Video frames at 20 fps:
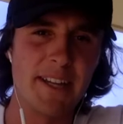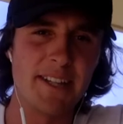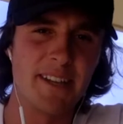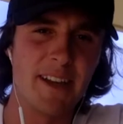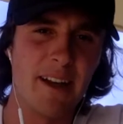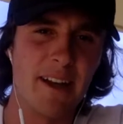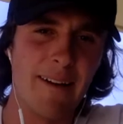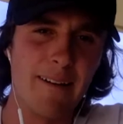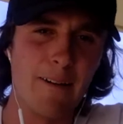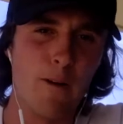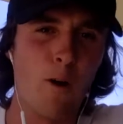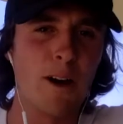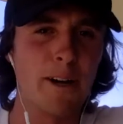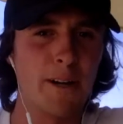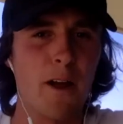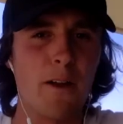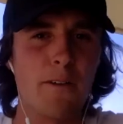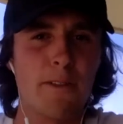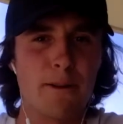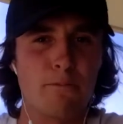So I
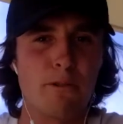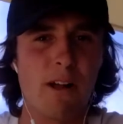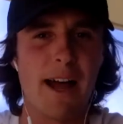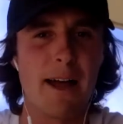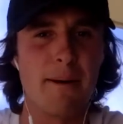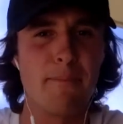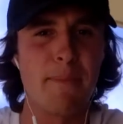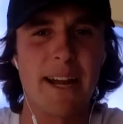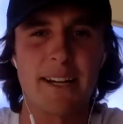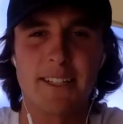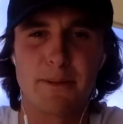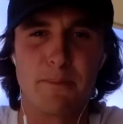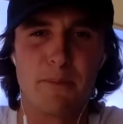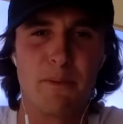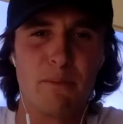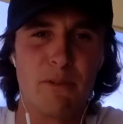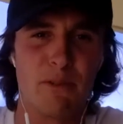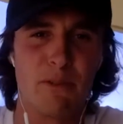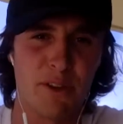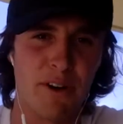could only play a
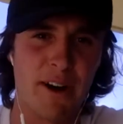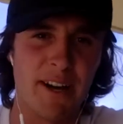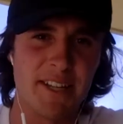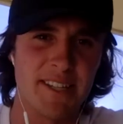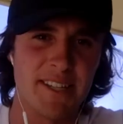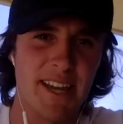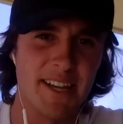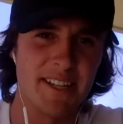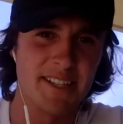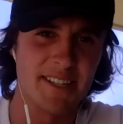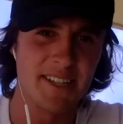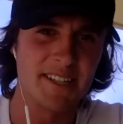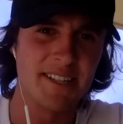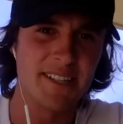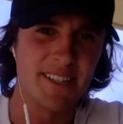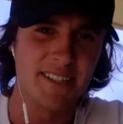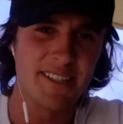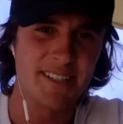maximum of 3 seasons.